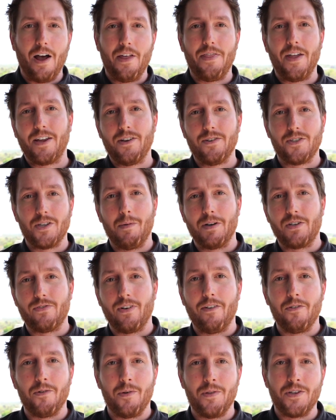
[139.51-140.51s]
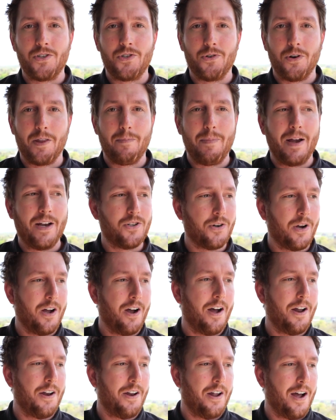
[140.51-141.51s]
Thank you so much for everyone that's joined the
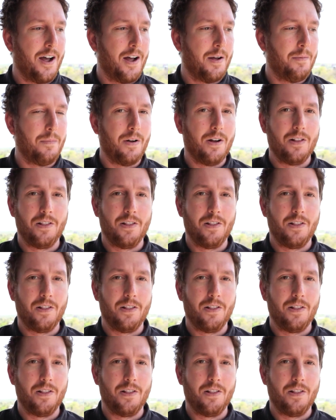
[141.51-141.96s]
Patreon.